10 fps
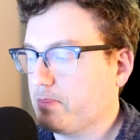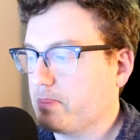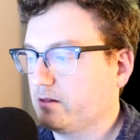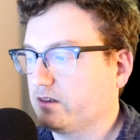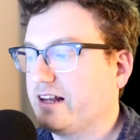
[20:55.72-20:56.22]

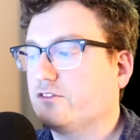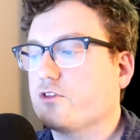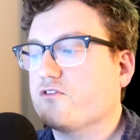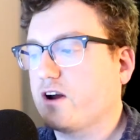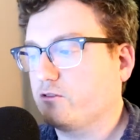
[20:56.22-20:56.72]
lays the
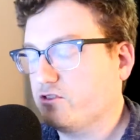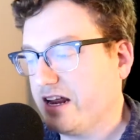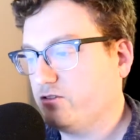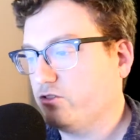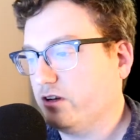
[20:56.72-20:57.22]

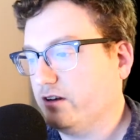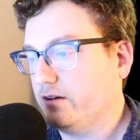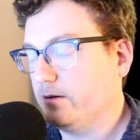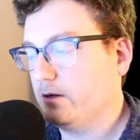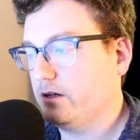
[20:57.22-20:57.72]
foundation,
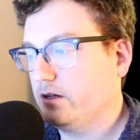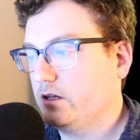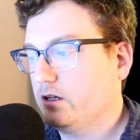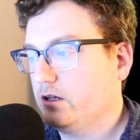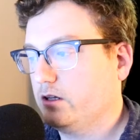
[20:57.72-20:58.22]

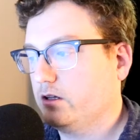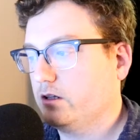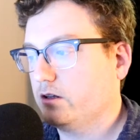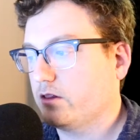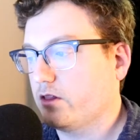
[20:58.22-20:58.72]

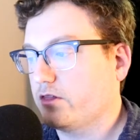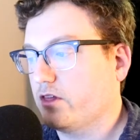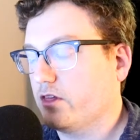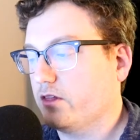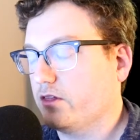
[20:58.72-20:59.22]
the
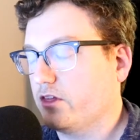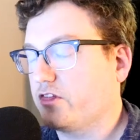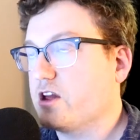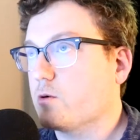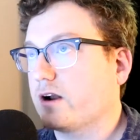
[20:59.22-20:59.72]

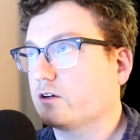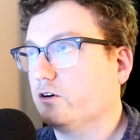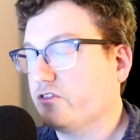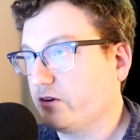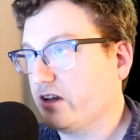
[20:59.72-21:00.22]
theoretical
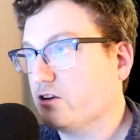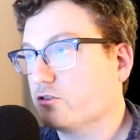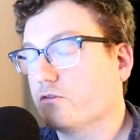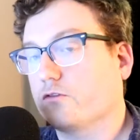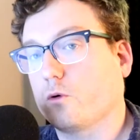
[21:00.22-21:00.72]

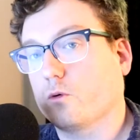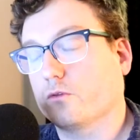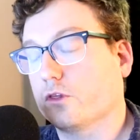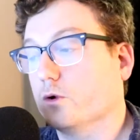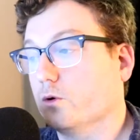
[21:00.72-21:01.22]
foundation for
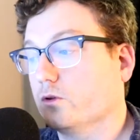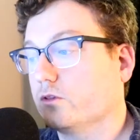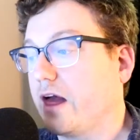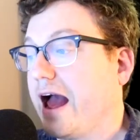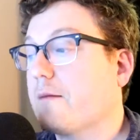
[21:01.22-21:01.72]

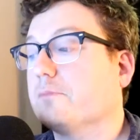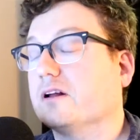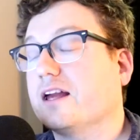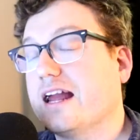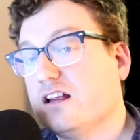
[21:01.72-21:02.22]
the
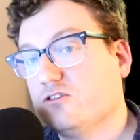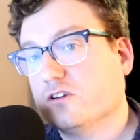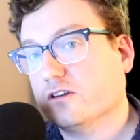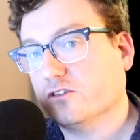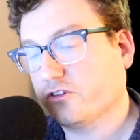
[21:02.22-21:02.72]
application to